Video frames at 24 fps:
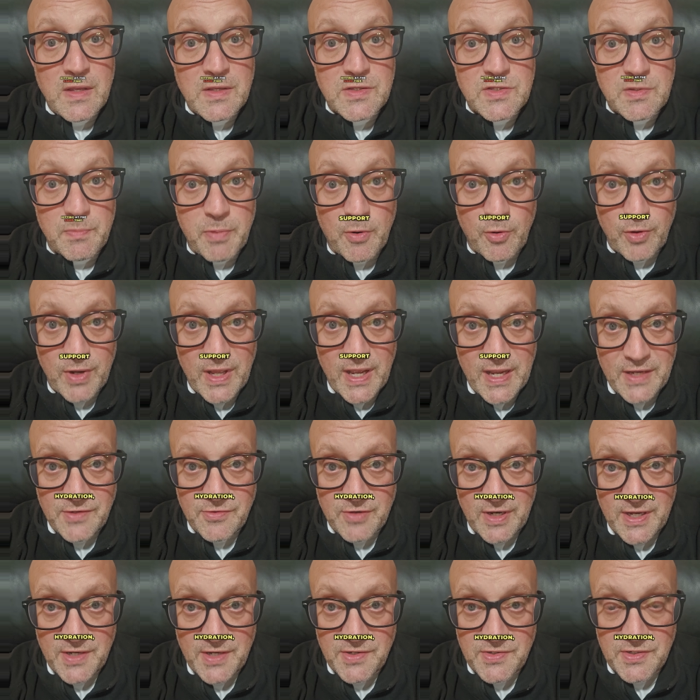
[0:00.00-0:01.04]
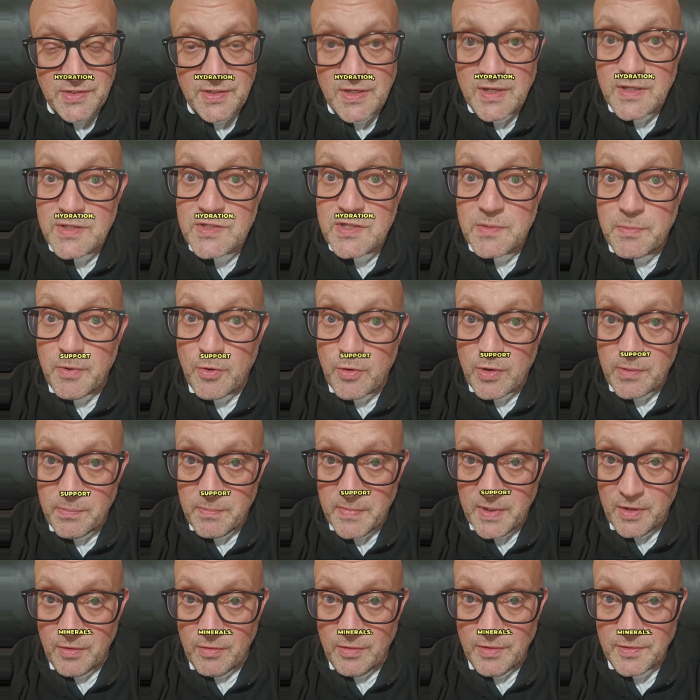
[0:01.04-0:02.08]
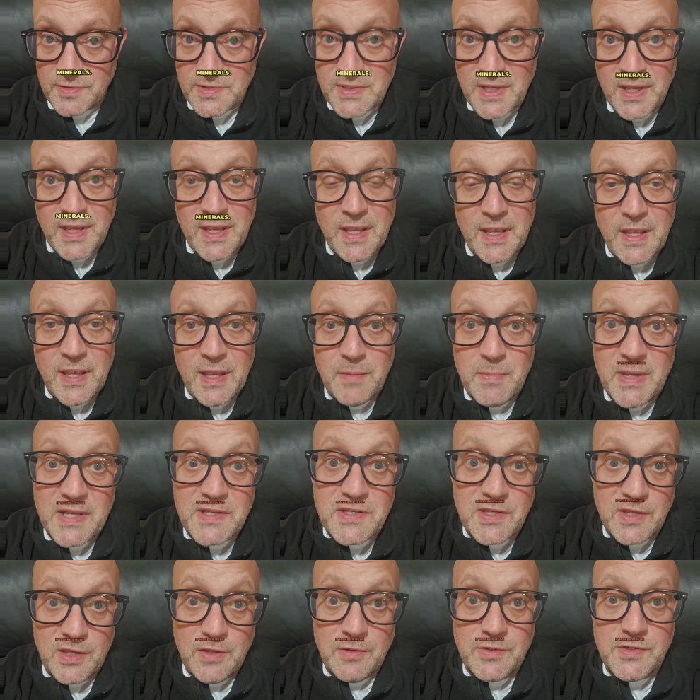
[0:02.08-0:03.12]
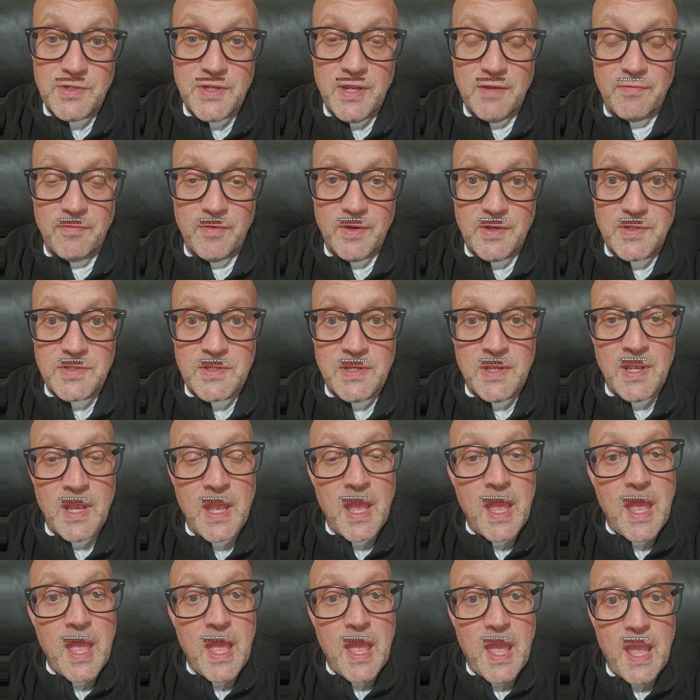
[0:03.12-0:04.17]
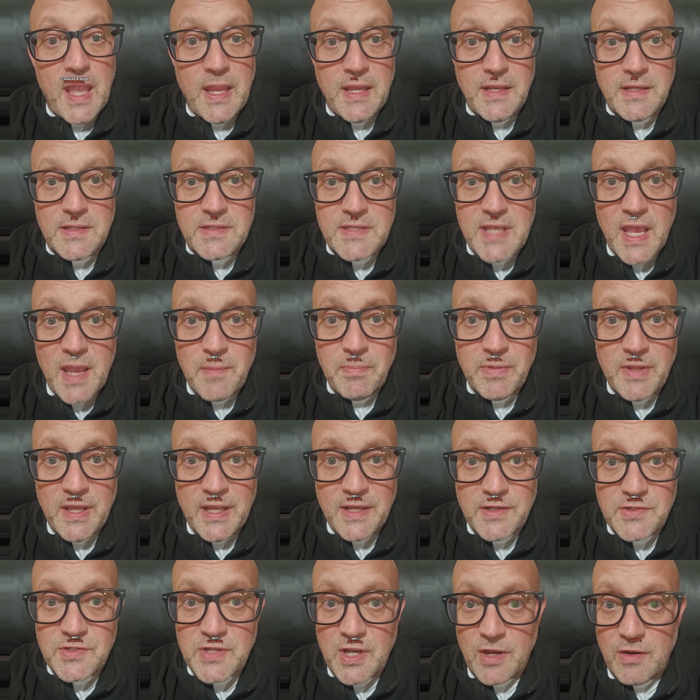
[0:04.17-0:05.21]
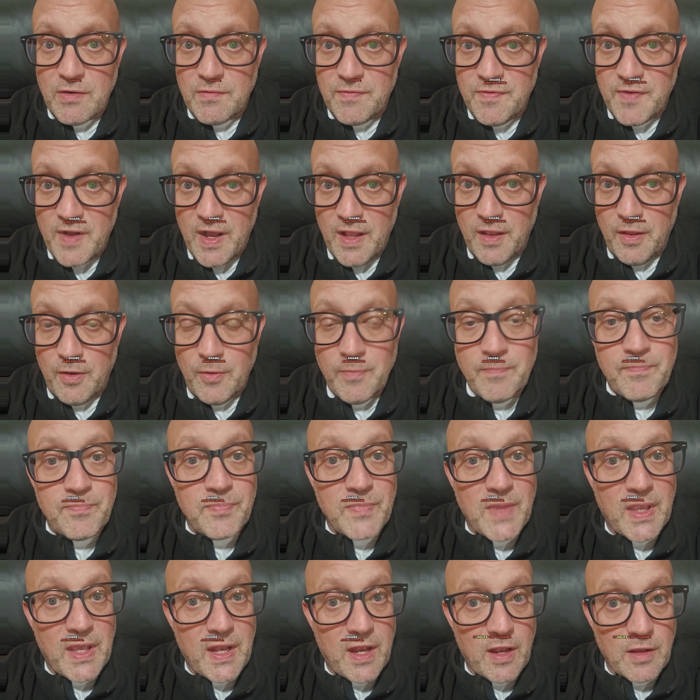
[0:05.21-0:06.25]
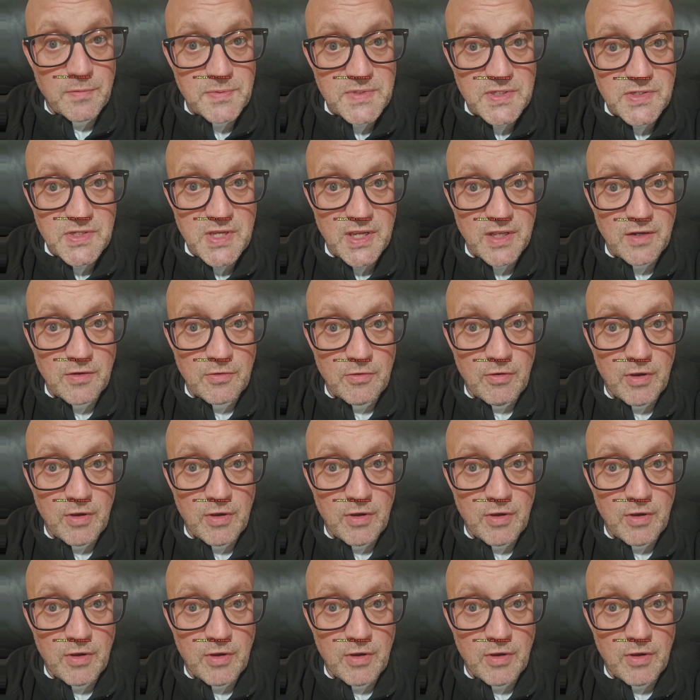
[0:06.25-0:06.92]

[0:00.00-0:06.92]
Support hydration, support minerals. It makes a huge difference. Hey, tap like, share, and follow. It helps the channel